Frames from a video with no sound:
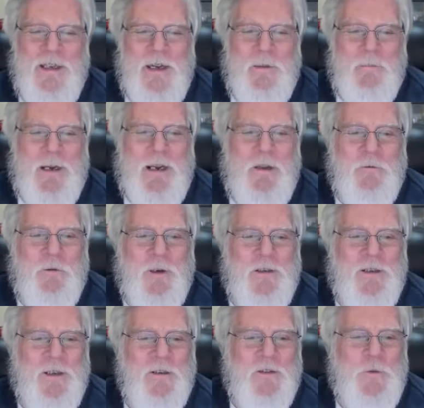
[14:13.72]
But
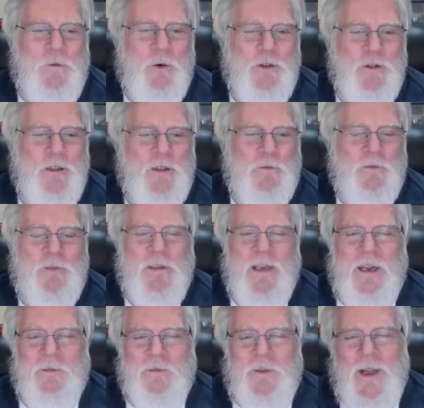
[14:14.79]
unfortunately, the thing
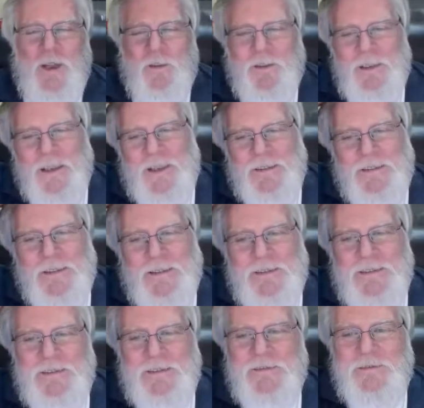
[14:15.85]
I found that
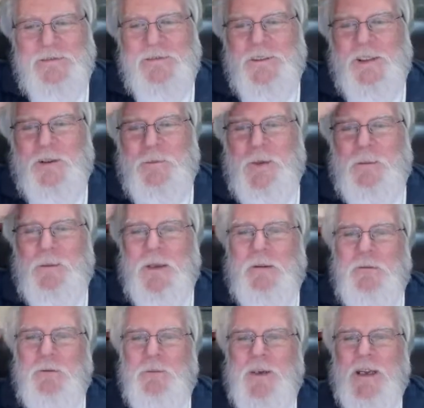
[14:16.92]
people I
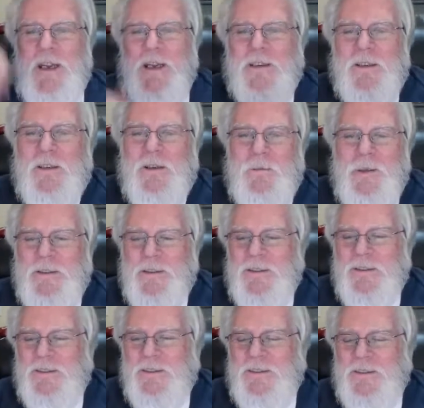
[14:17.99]
would bring on in the
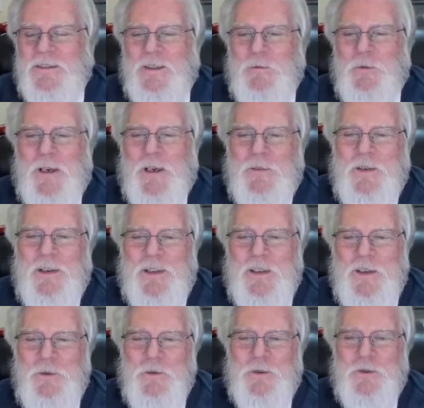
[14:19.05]
business didn't want to have anything to
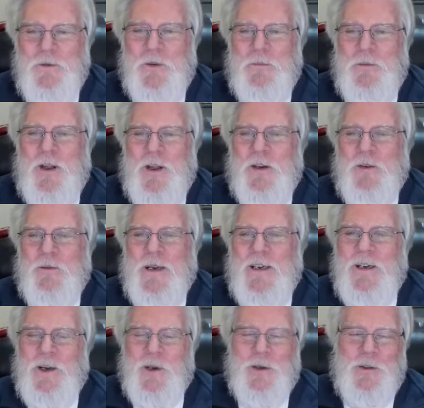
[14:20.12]
do with doing a blog and
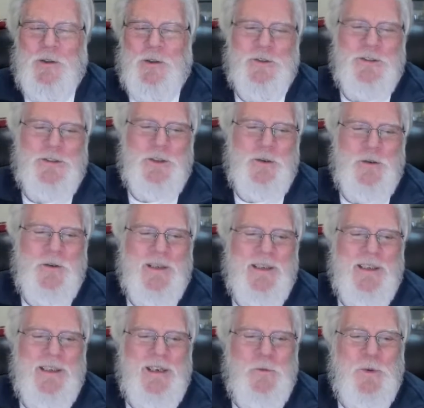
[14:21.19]
writing articles. So
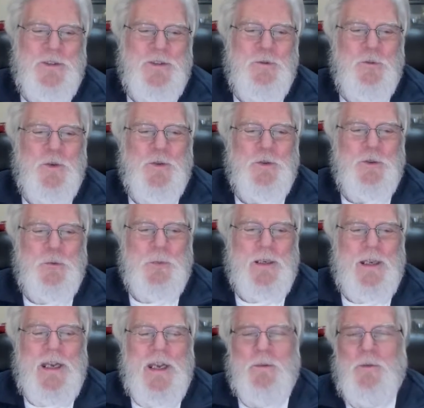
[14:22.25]
it wasn't real
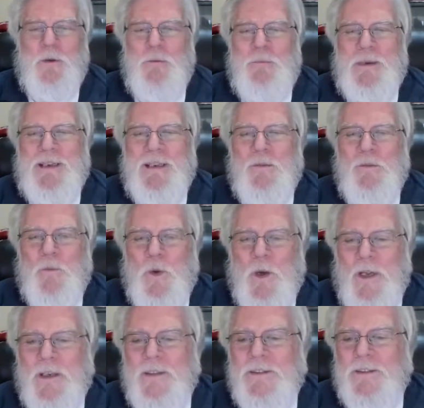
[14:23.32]
duplicatable, but it
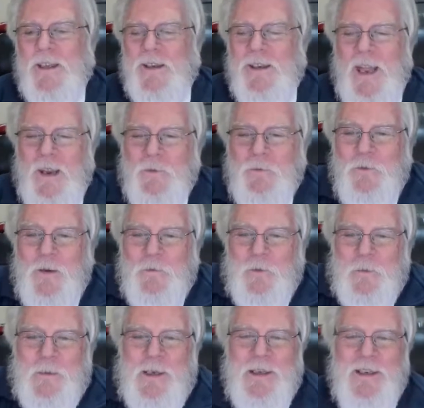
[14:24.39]
was a lot of fun for
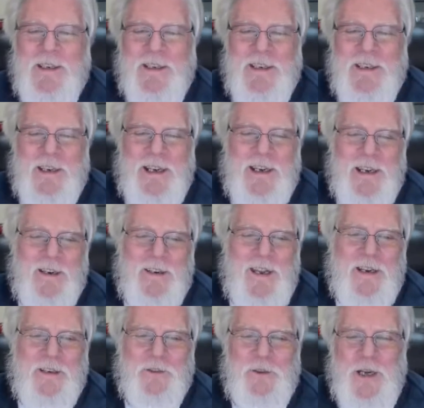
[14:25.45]
me. And I got a
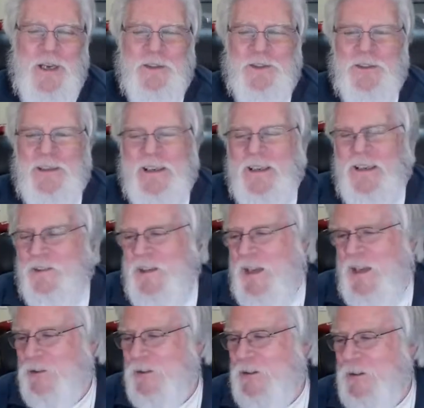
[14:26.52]
lot of traction. I got
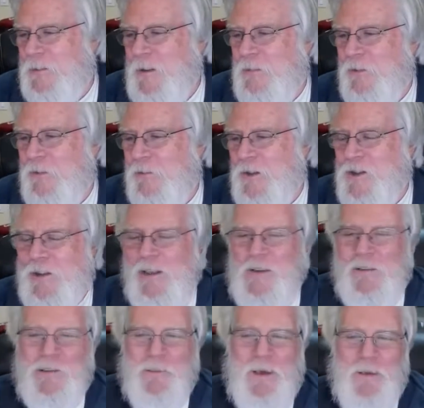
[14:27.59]
thousands of people reaching
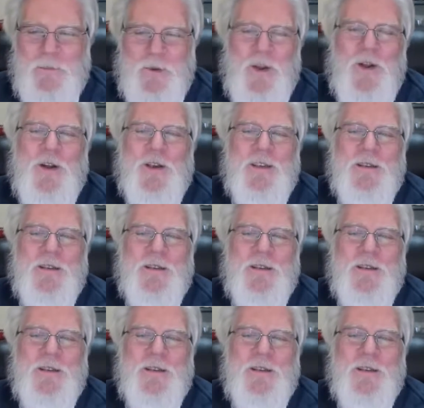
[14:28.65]
out to my blog